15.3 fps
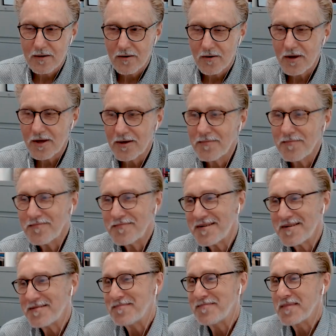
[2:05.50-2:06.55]
Okay.
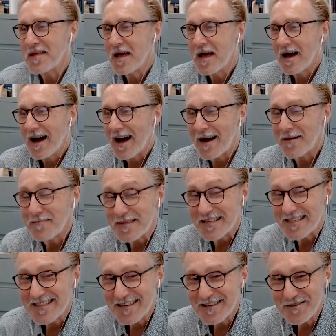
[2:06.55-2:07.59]
I'm a
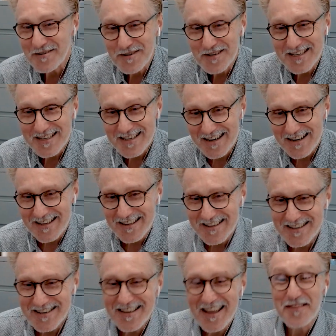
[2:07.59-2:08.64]
senior
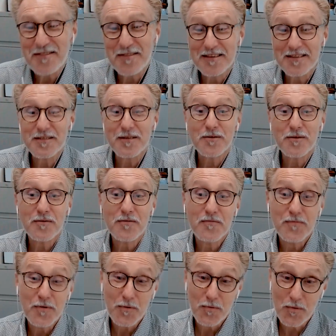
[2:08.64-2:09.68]
scientist at the Institute
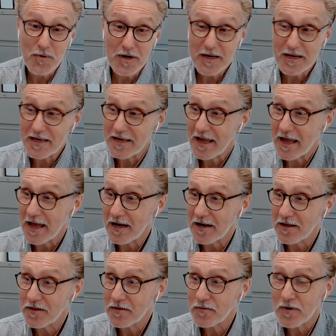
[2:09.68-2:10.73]
for Work and
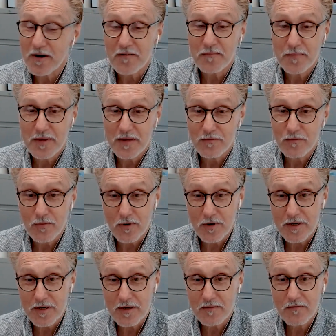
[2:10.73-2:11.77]
Health, where I've been
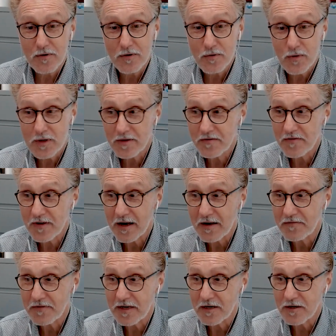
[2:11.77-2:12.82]
working for
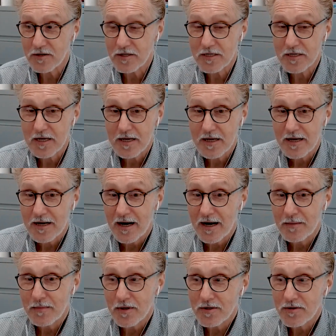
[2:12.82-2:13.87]
25 years.
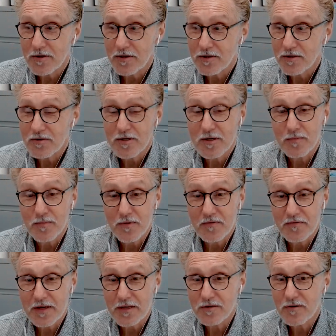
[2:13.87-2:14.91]
I'm also an associate
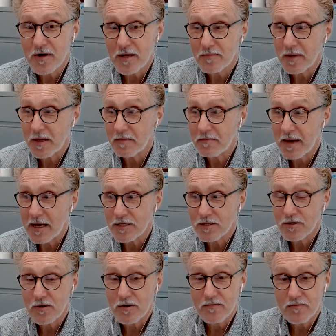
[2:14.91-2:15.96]
professor at
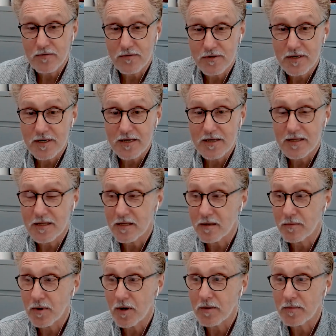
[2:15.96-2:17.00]
McMaster University in the
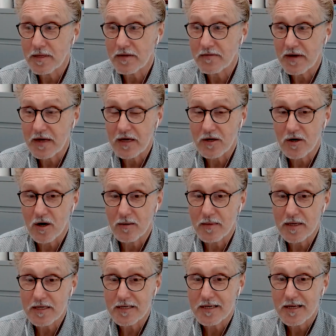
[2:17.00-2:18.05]
Department of
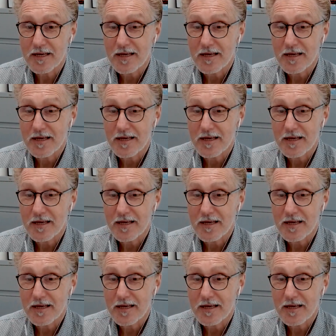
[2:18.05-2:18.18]
Economics